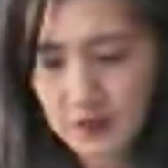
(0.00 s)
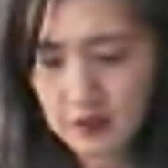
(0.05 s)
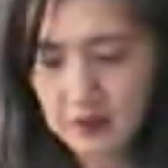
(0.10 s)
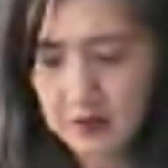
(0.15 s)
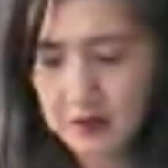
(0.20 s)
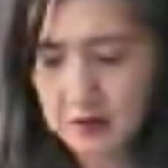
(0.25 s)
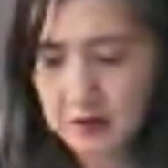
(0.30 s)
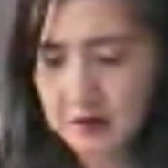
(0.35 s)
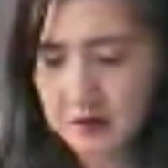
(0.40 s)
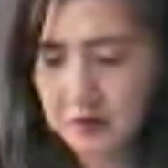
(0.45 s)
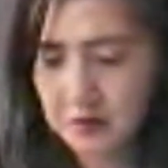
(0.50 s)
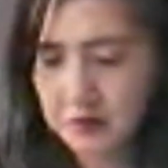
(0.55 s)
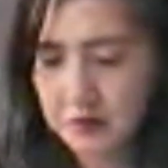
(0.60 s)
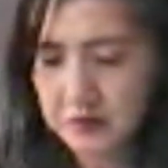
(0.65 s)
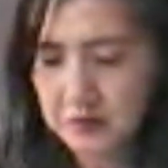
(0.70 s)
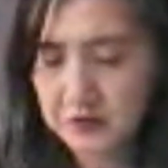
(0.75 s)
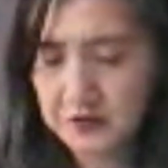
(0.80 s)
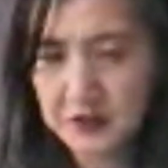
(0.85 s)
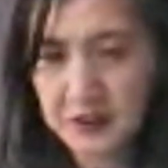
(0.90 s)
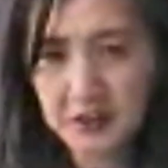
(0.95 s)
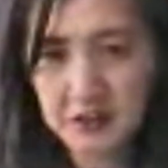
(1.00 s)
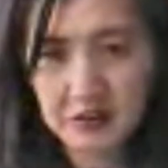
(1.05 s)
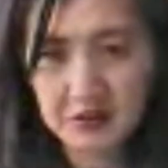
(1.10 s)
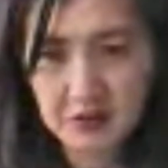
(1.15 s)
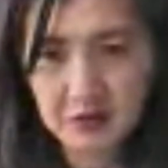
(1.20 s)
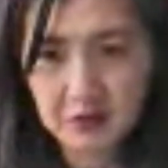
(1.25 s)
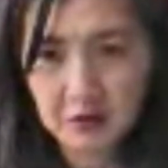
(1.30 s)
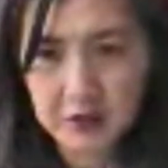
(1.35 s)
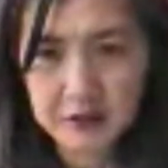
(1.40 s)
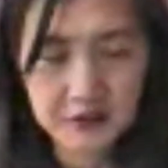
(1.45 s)
and then figure out
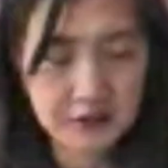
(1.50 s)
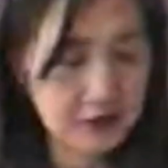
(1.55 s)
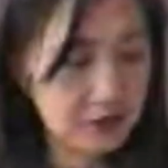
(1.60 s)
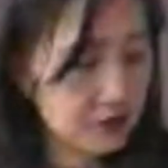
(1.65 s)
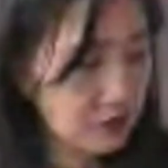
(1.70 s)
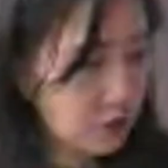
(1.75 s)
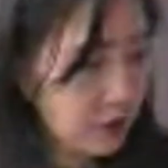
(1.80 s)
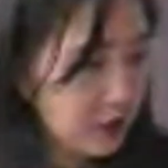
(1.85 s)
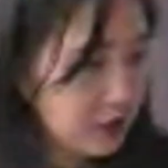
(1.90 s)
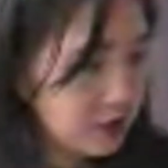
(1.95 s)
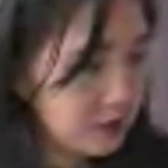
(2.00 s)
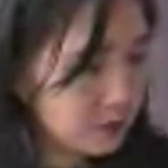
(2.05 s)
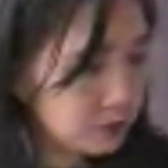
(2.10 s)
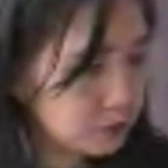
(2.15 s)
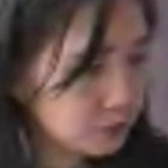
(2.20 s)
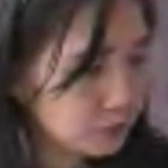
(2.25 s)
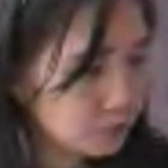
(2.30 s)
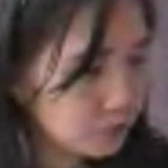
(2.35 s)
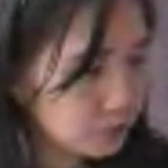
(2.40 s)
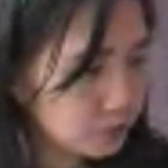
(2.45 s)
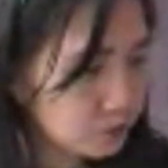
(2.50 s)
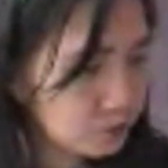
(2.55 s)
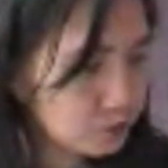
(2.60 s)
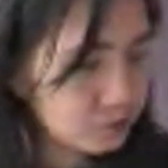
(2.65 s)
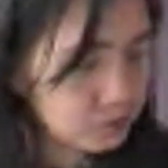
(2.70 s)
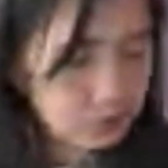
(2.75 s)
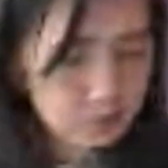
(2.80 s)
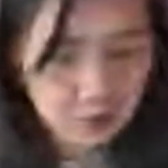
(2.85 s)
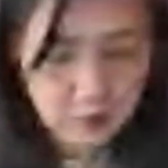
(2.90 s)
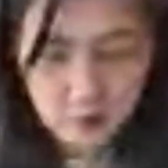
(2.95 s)
the rest of the way.
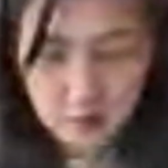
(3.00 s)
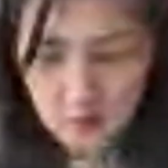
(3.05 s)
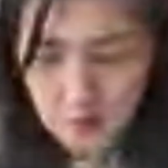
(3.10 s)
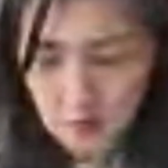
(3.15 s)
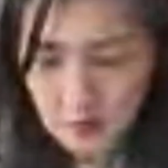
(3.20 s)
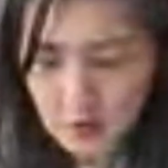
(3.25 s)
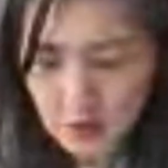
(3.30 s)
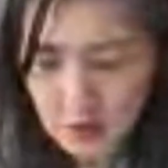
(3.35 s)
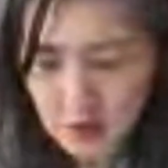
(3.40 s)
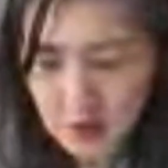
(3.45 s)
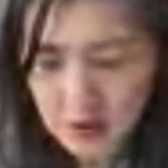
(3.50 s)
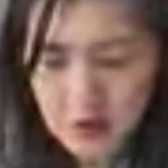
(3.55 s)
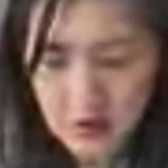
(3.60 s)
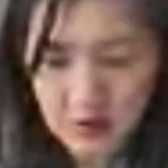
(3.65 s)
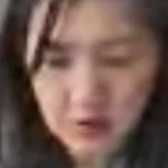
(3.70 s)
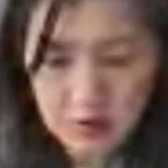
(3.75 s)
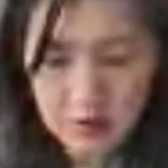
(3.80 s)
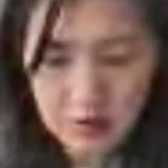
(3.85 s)
Okay.